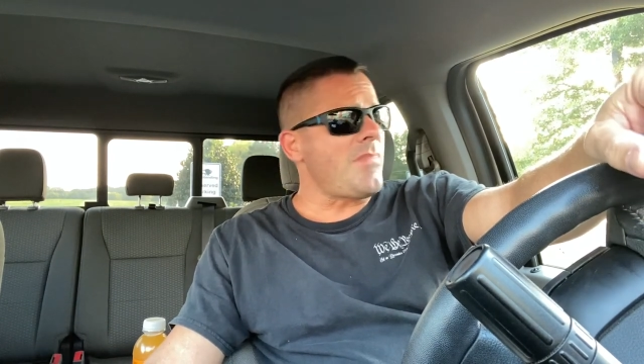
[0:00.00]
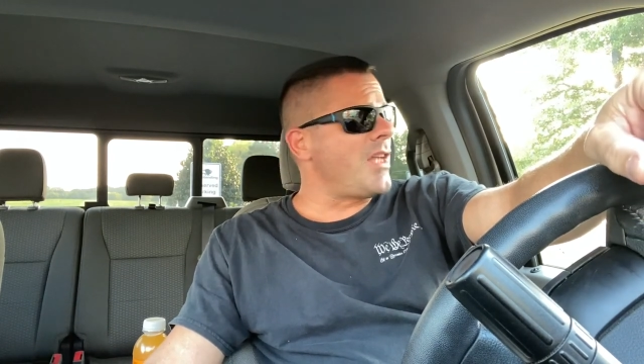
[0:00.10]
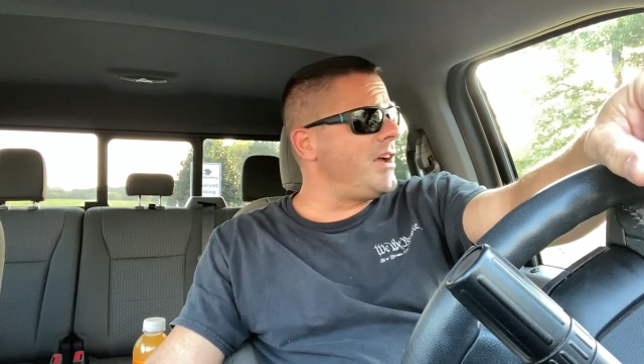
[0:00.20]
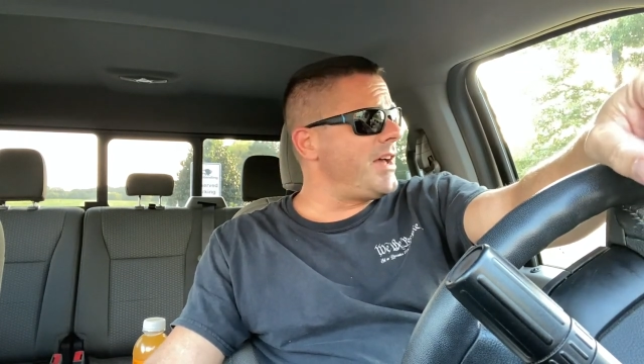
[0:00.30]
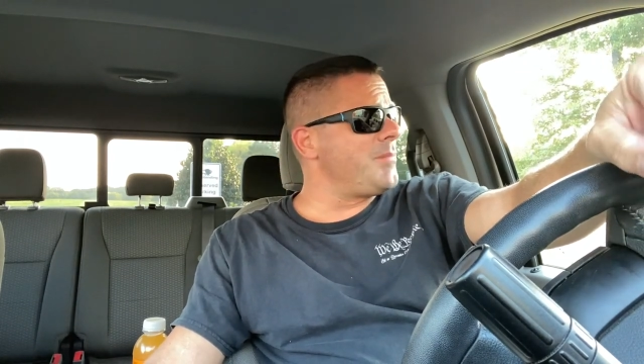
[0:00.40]

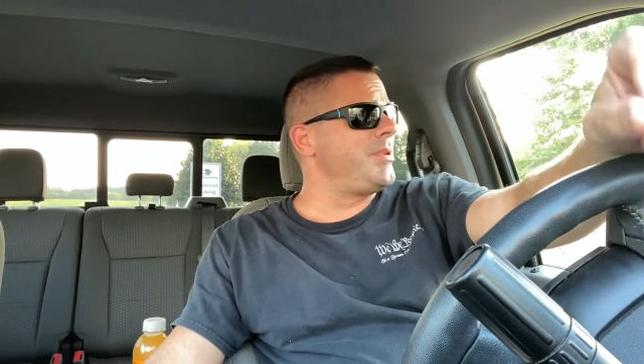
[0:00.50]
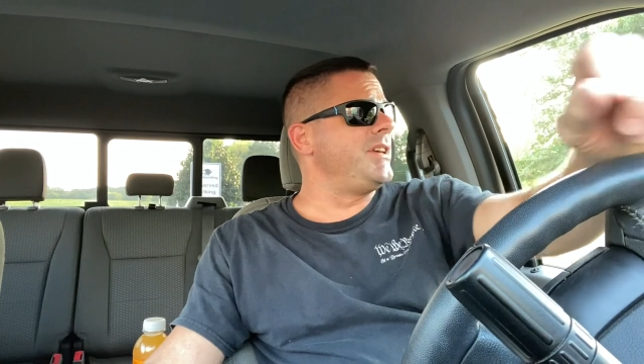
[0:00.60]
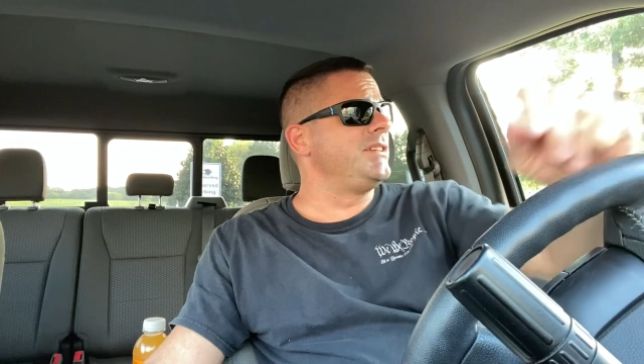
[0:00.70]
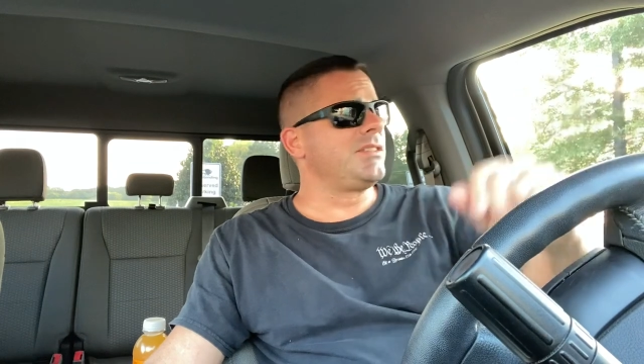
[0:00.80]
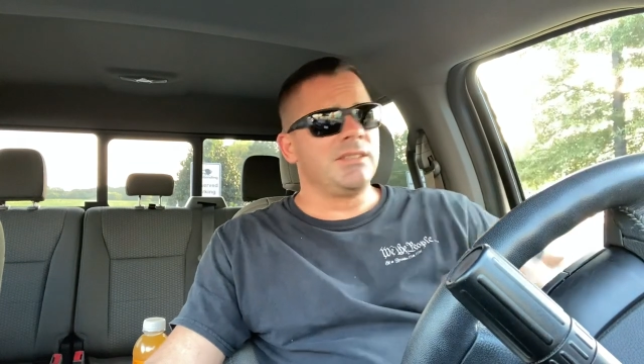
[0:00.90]
I had a
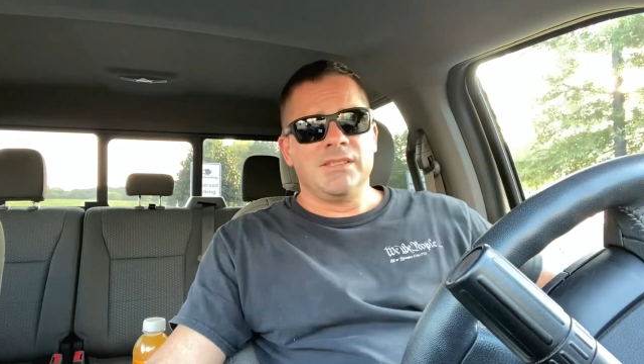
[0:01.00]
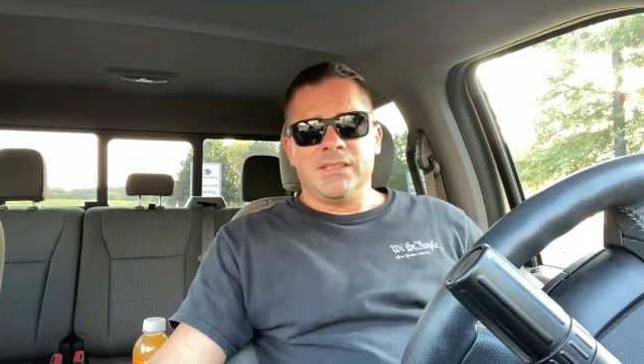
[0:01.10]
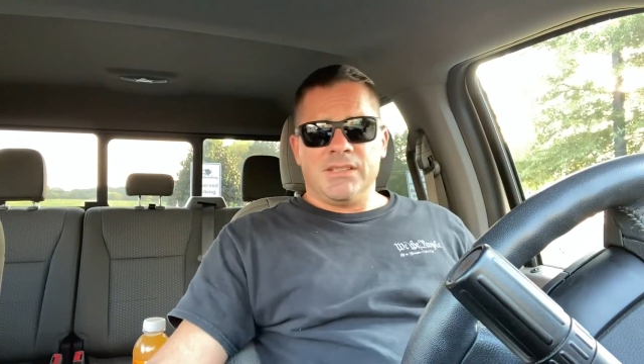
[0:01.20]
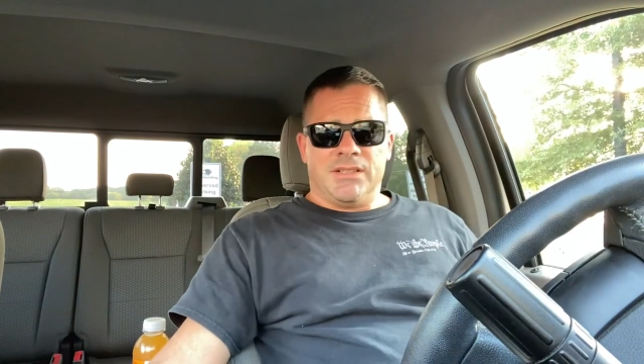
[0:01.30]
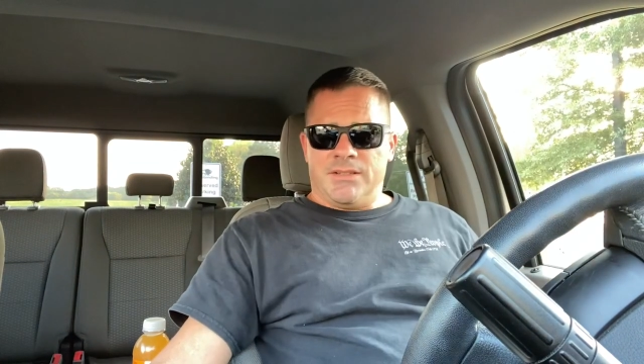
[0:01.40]
piece,
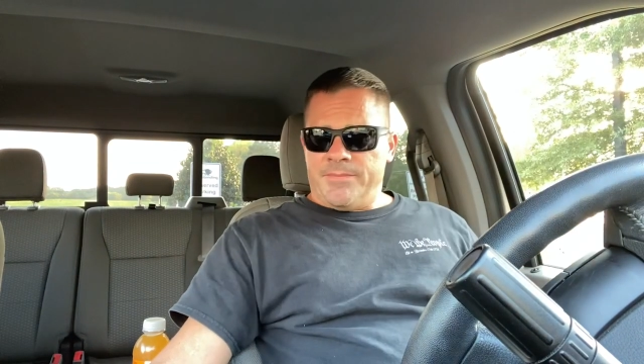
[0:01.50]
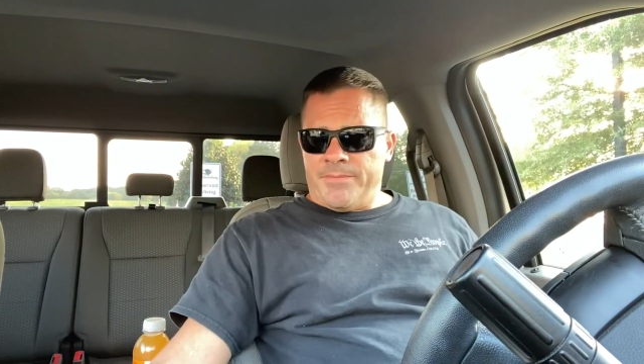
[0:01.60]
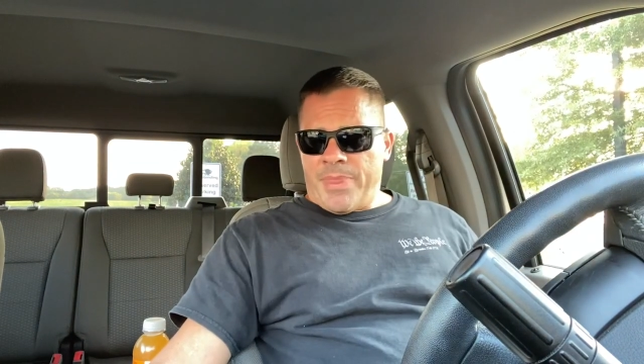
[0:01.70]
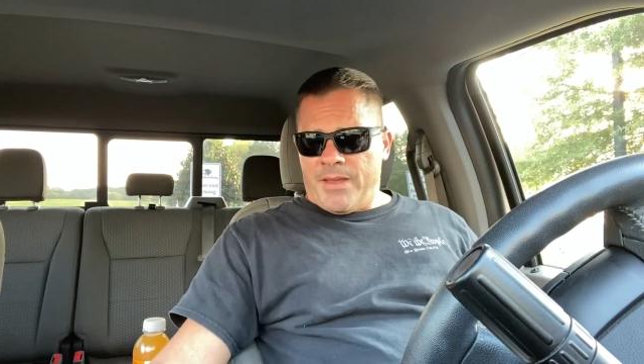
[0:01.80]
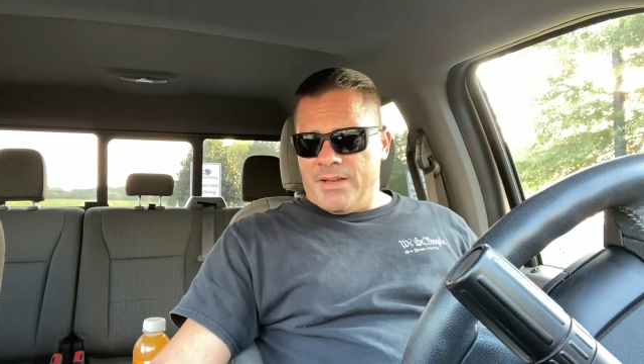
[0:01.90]

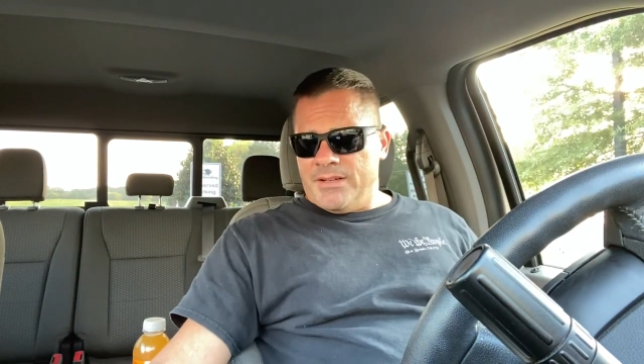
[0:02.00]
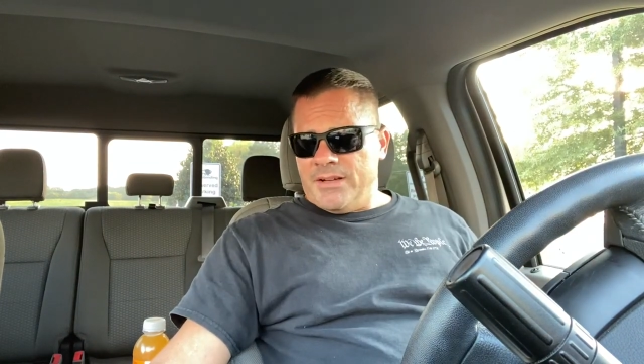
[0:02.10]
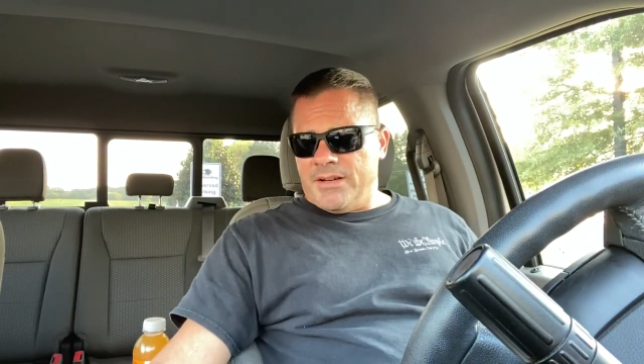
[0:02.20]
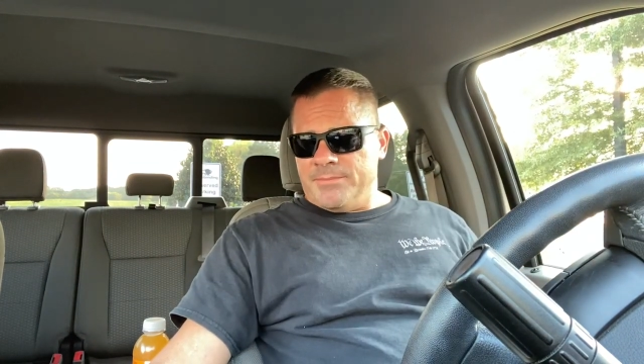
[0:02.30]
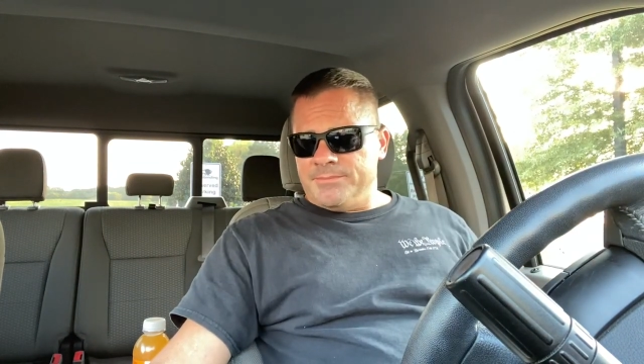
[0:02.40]
and
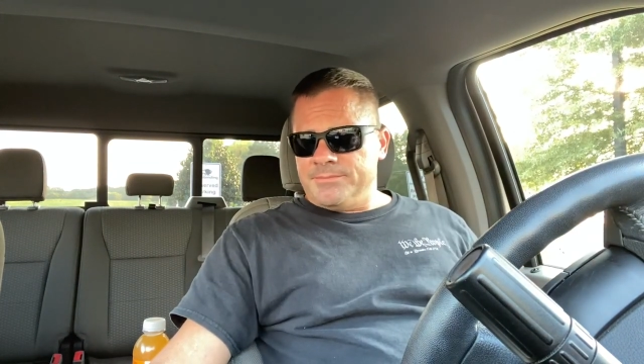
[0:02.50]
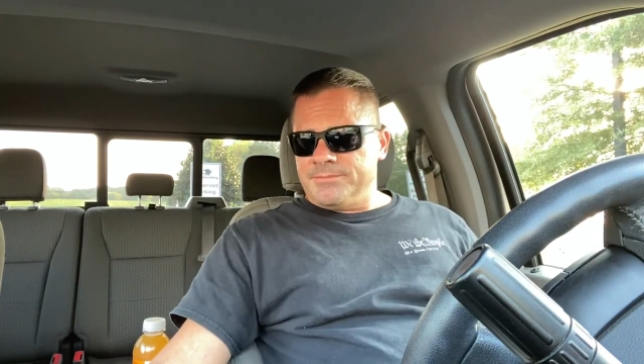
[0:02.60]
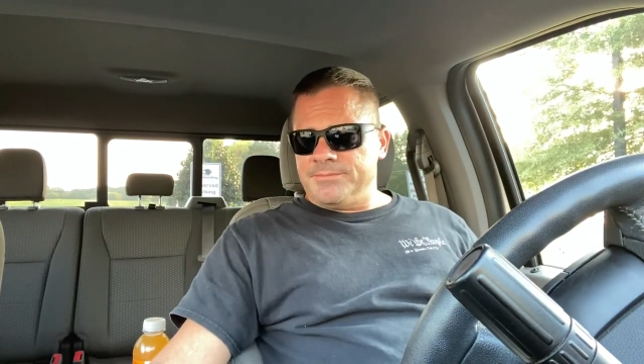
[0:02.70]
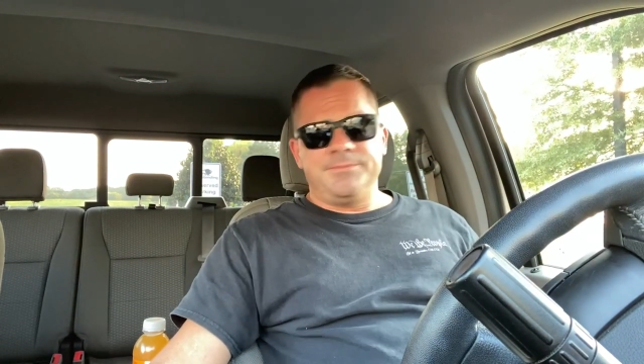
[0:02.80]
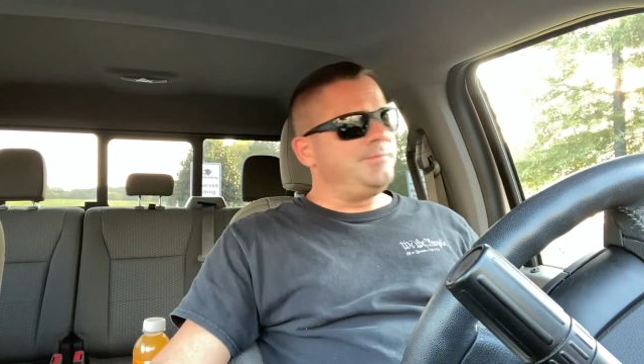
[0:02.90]
I'm